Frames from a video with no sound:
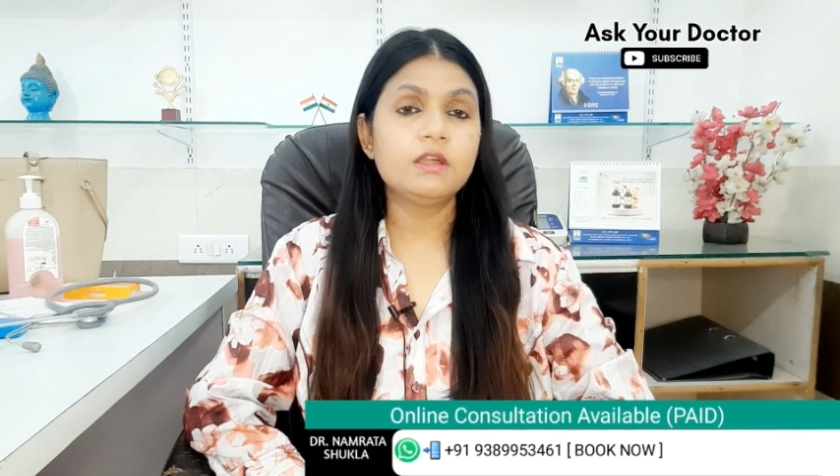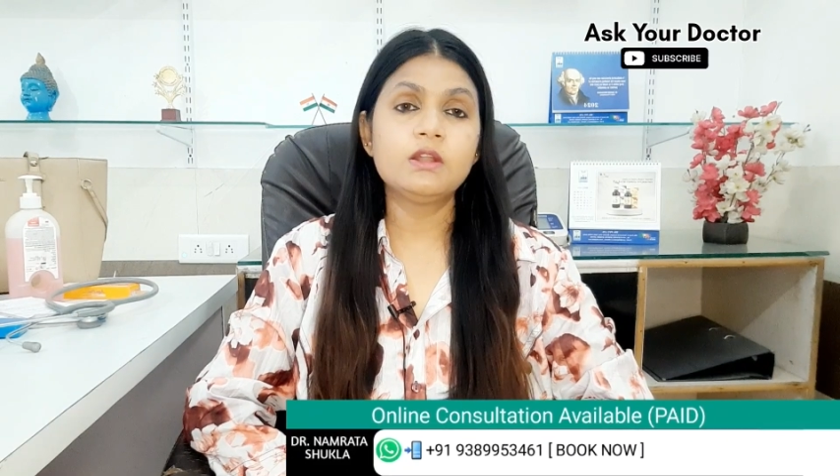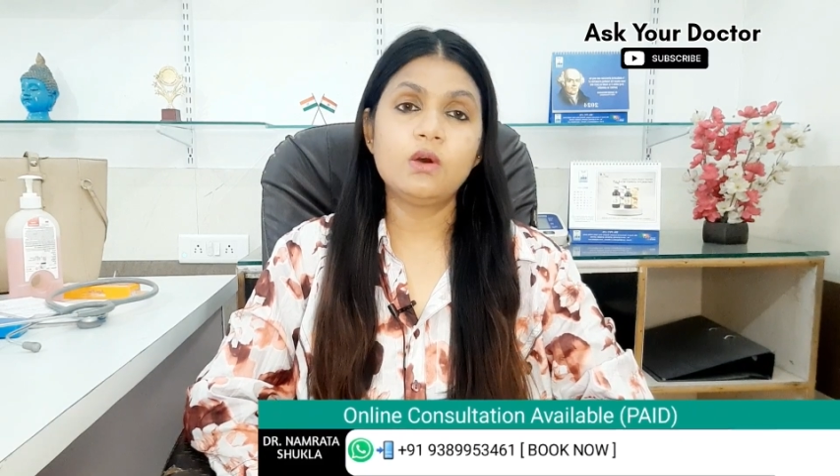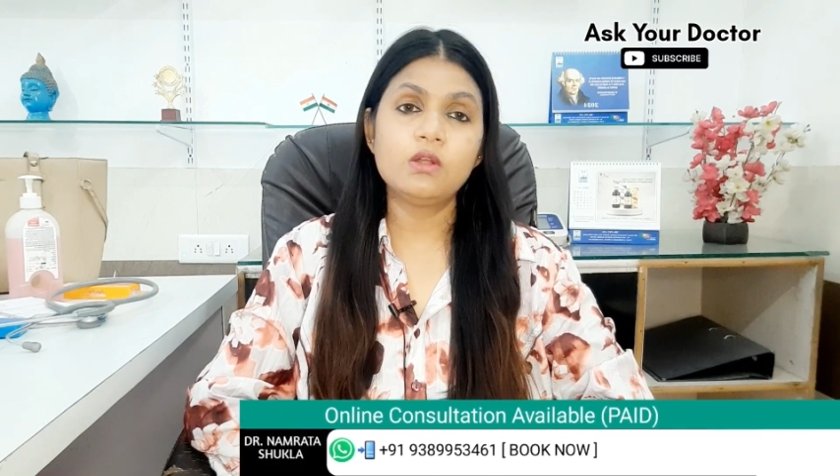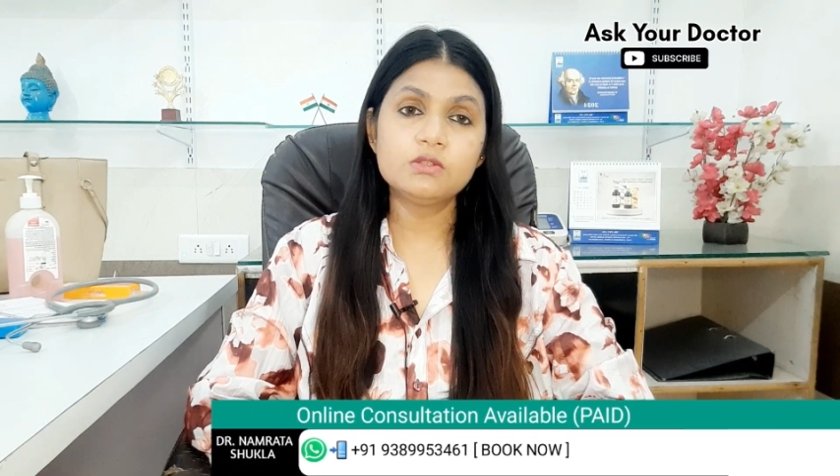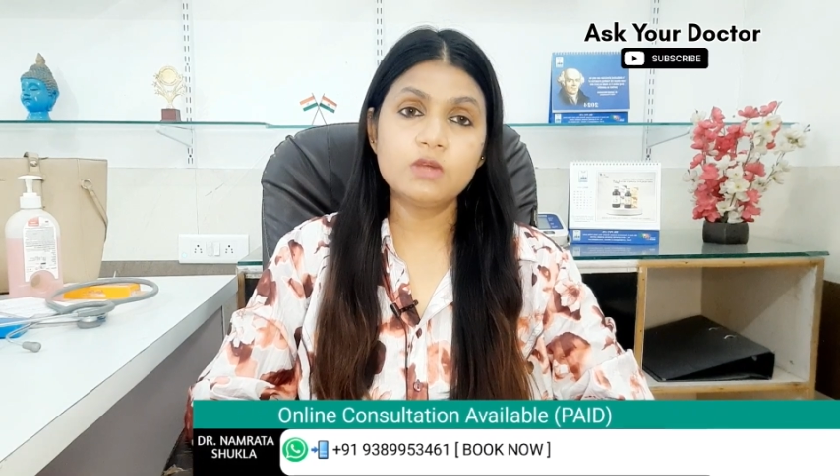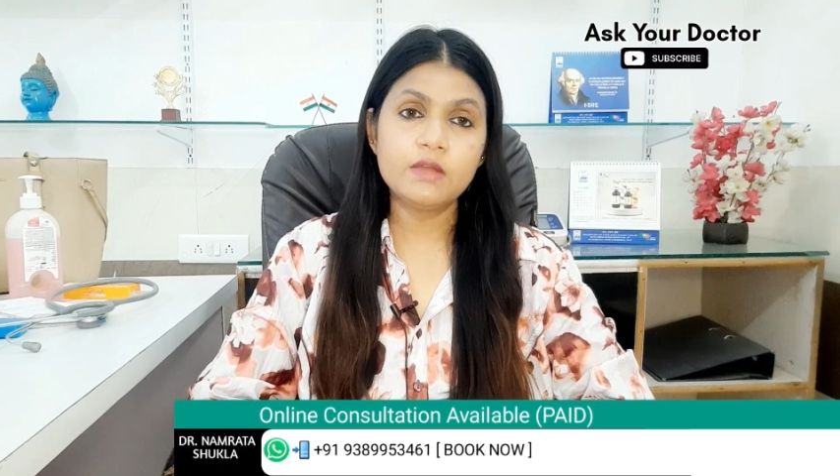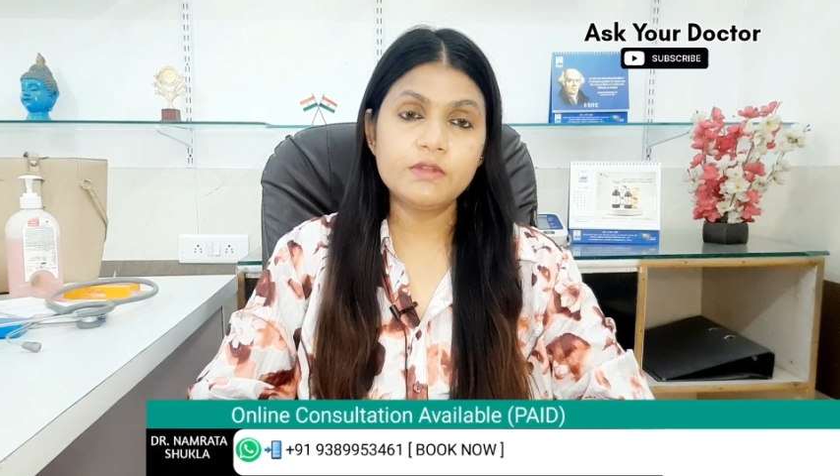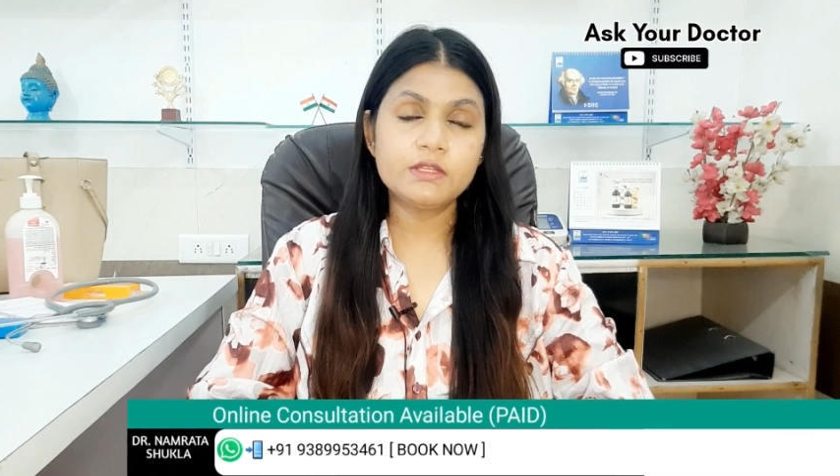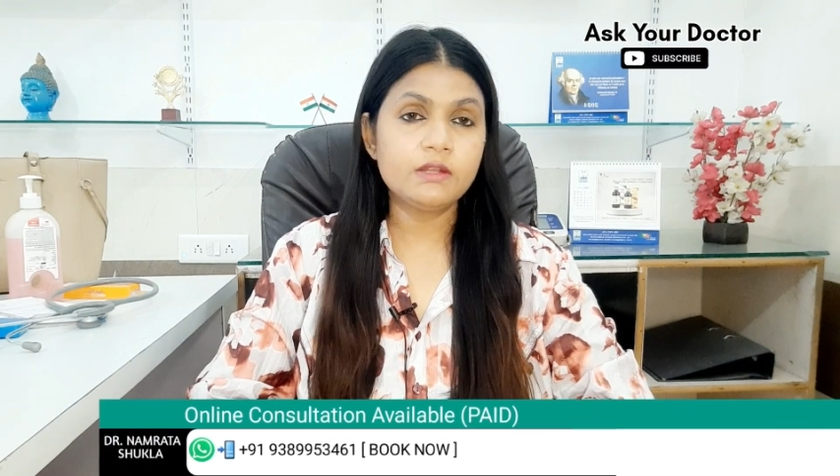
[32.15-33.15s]
and also I
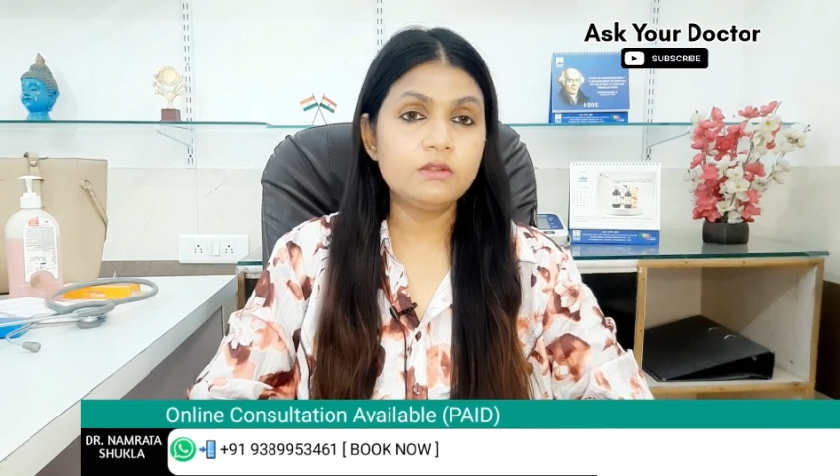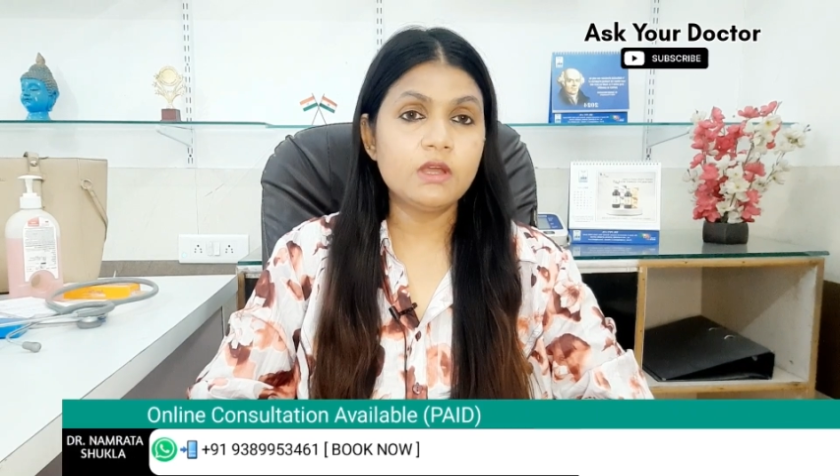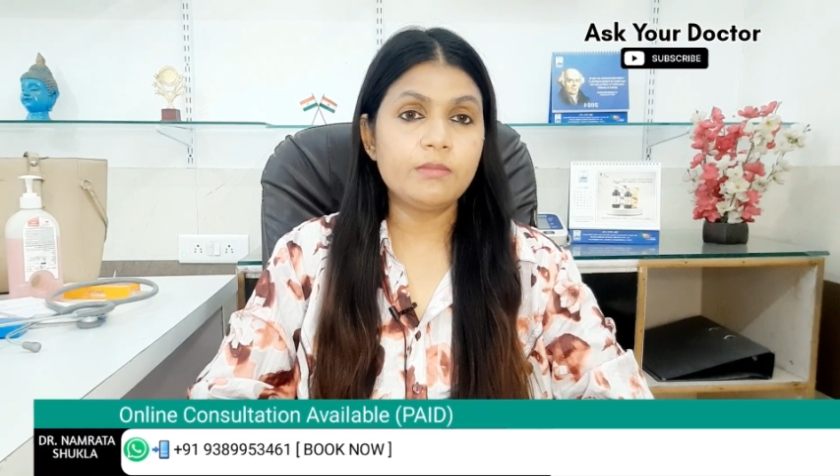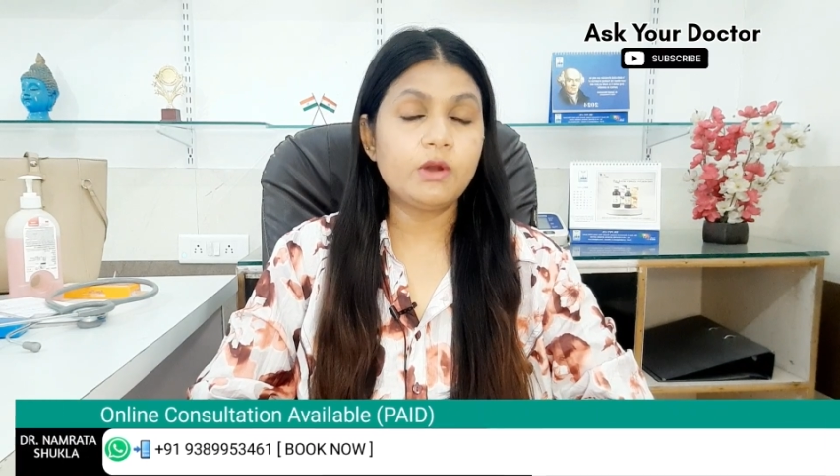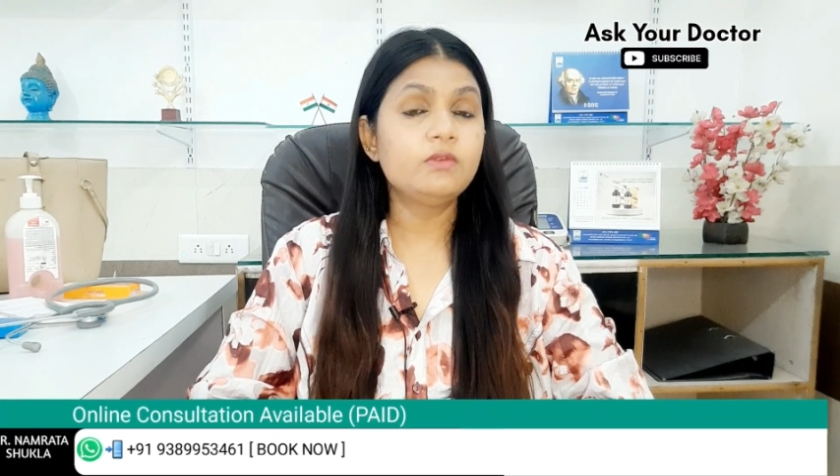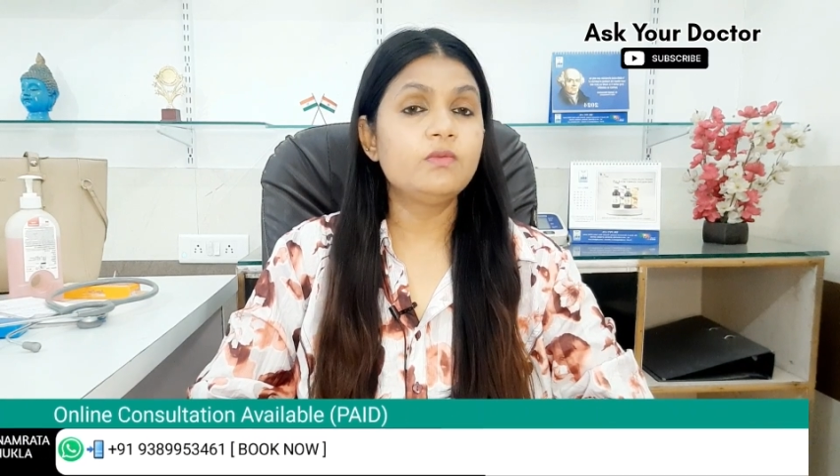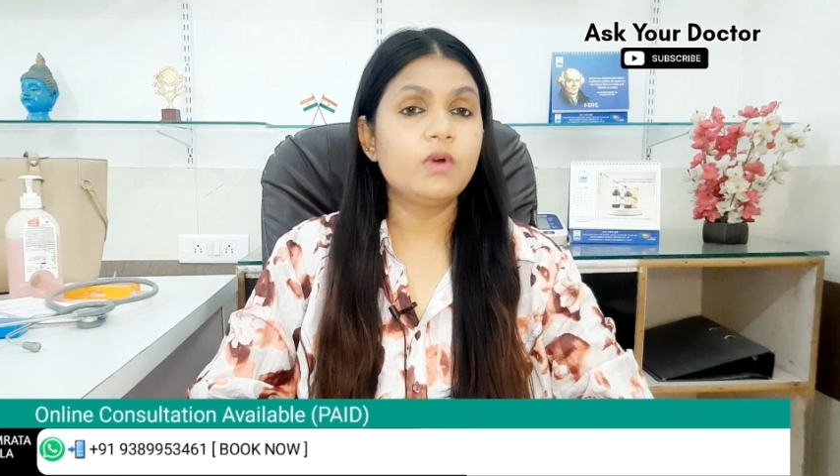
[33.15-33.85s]
will tell you about